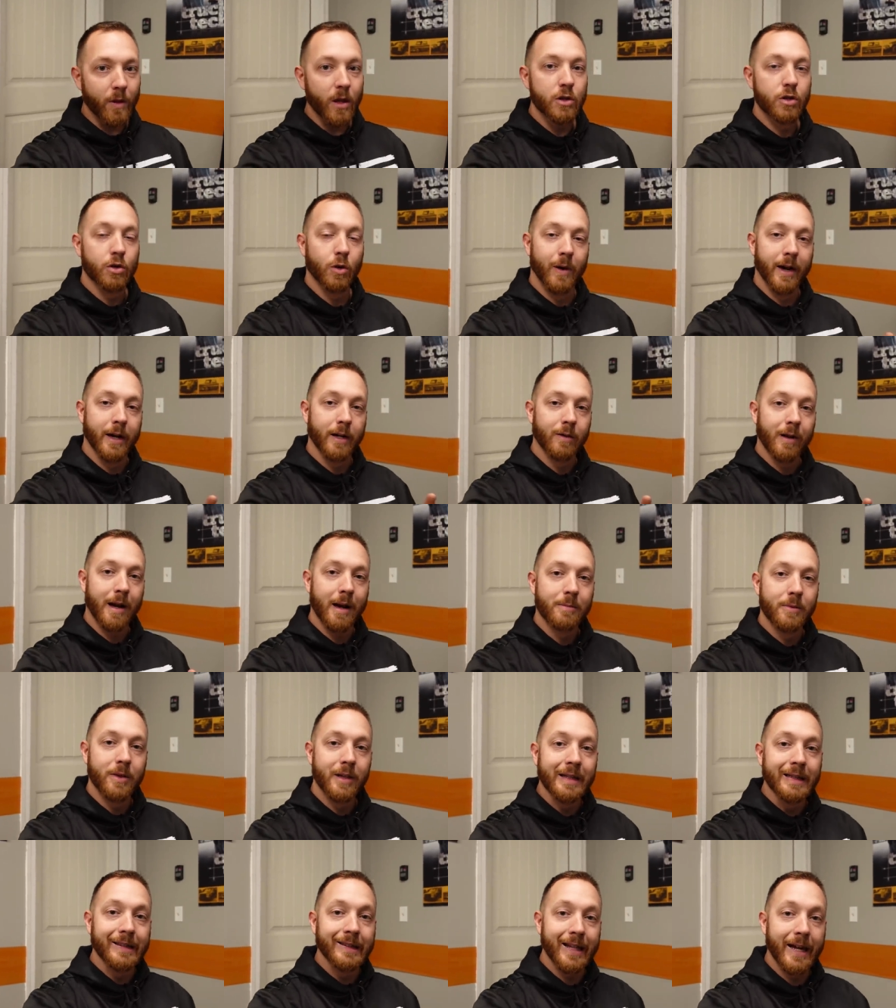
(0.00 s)
So I grabbed
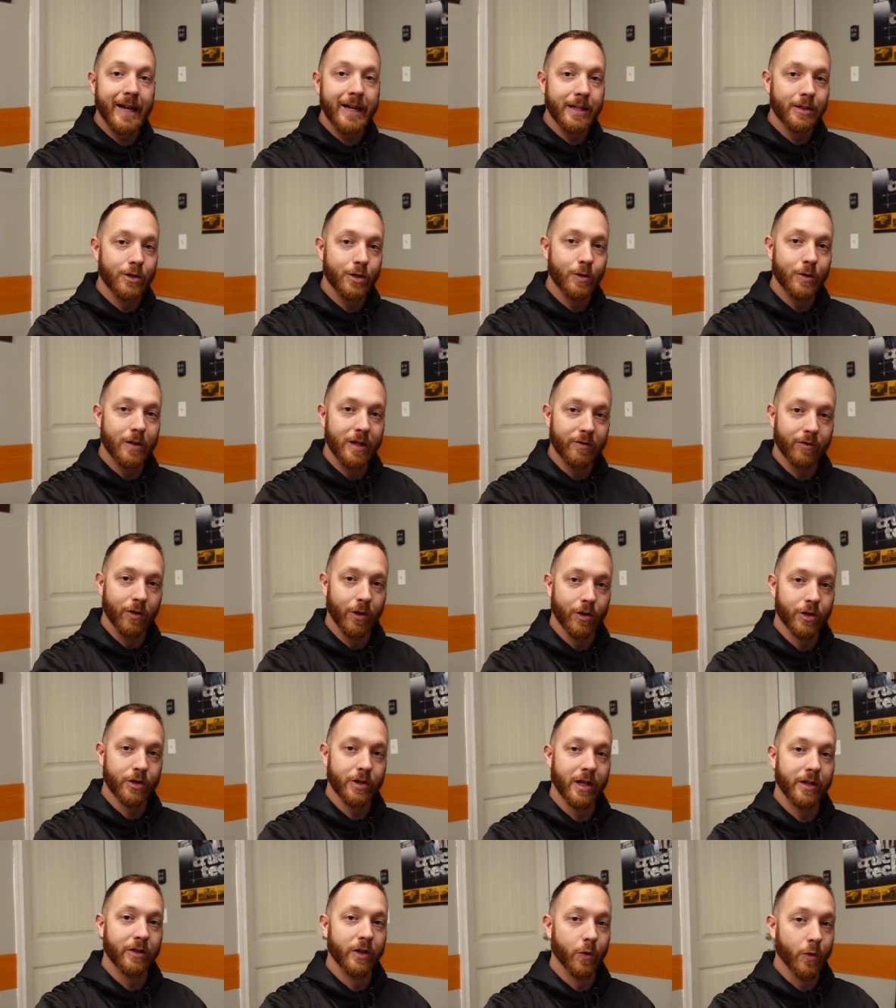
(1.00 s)
the light duty
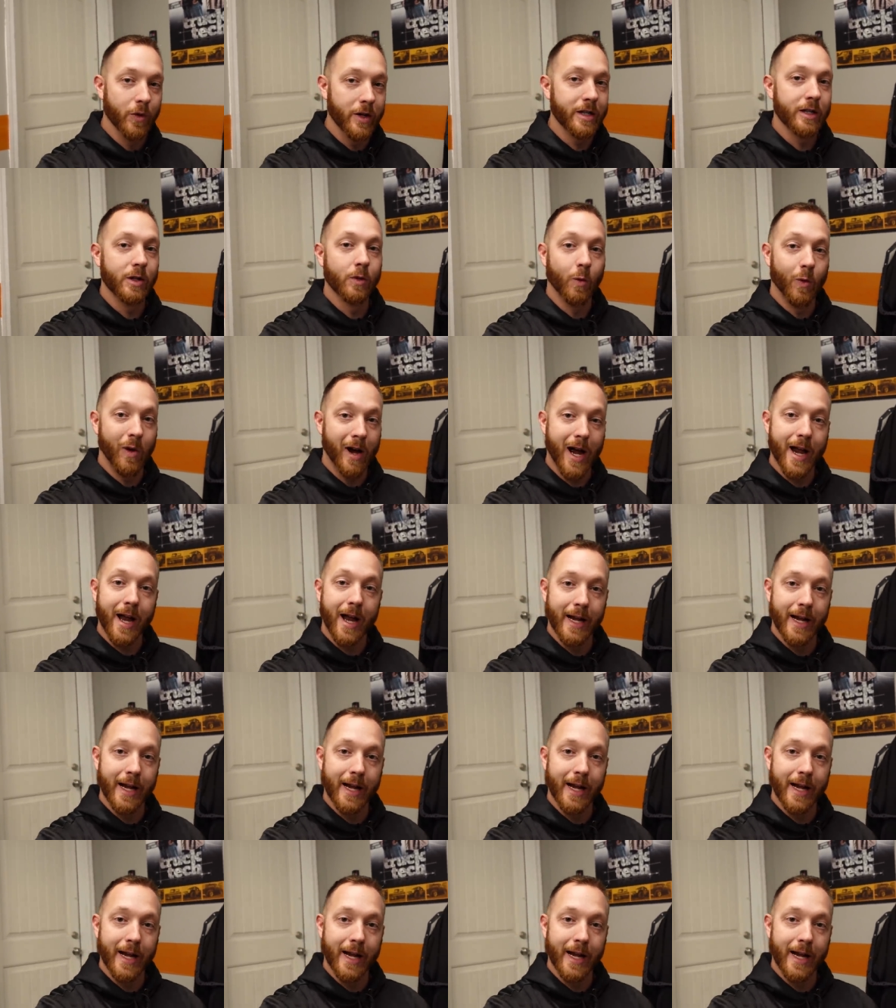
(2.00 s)
version and the reason why